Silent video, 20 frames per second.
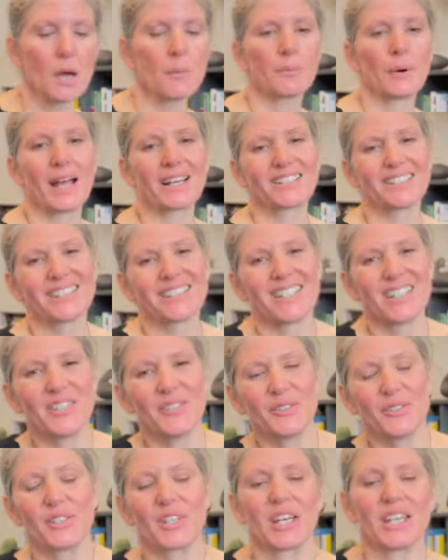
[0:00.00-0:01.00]
practicing
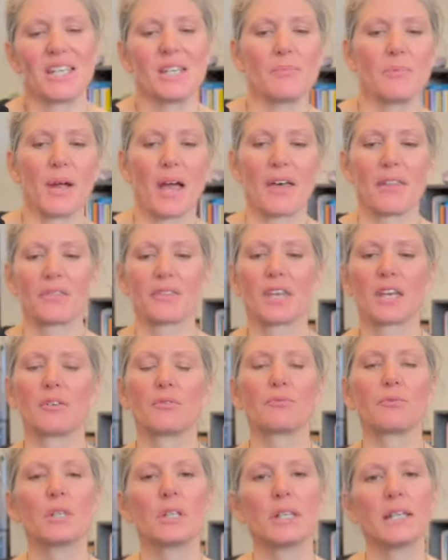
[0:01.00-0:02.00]
Ujjayi breath
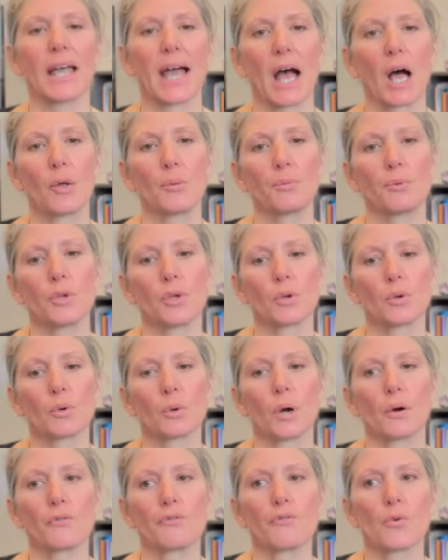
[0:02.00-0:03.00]
can really help you
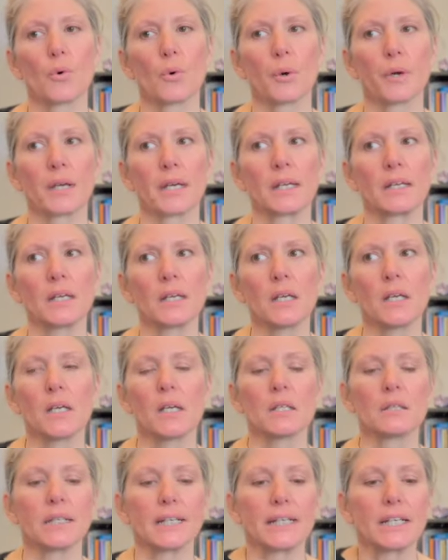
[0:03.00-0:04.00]
avoid
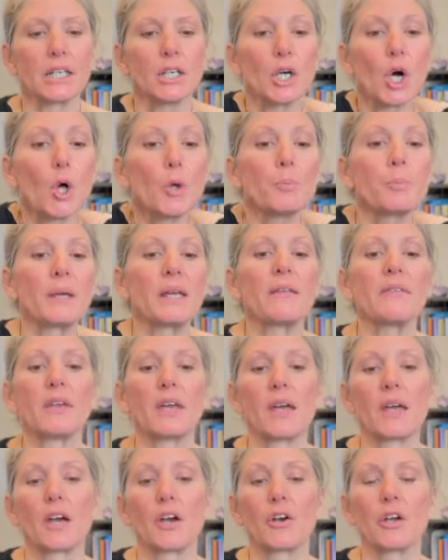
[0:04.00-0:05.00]
like gulping
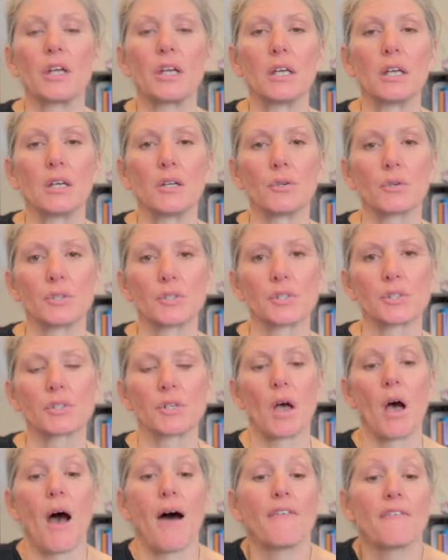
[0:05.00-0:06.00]
the air in or just
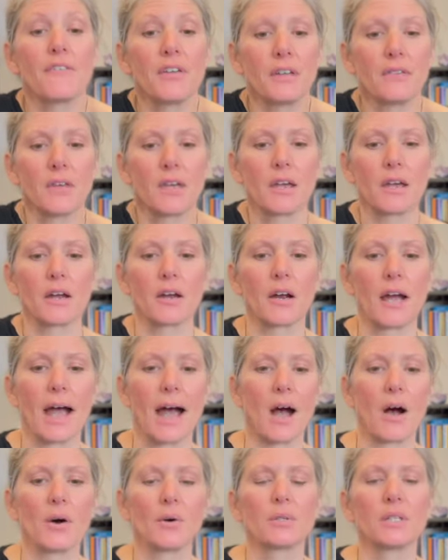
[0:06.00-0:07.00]
huffing the air
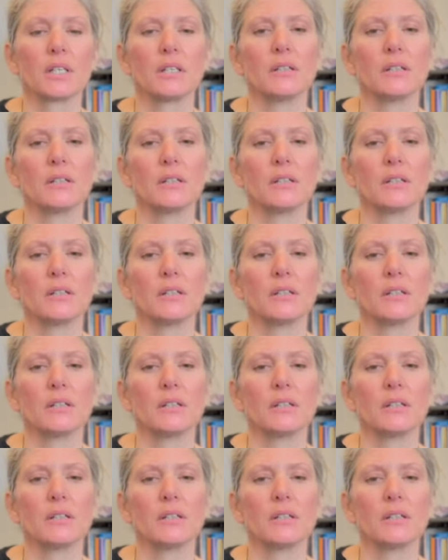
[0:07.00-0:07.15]
out.